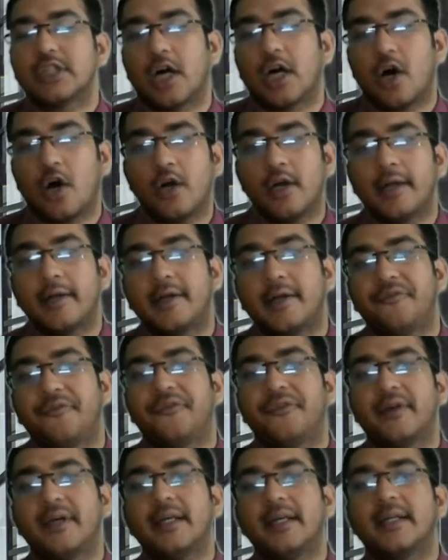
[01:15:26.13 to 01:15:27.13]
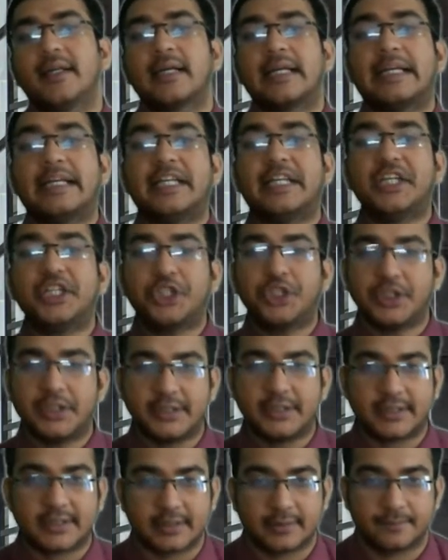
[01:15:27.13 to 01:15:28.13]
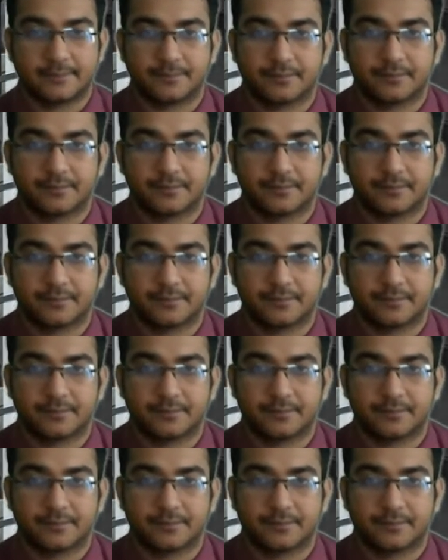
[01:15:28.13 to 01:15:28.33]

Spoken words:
on different conditions.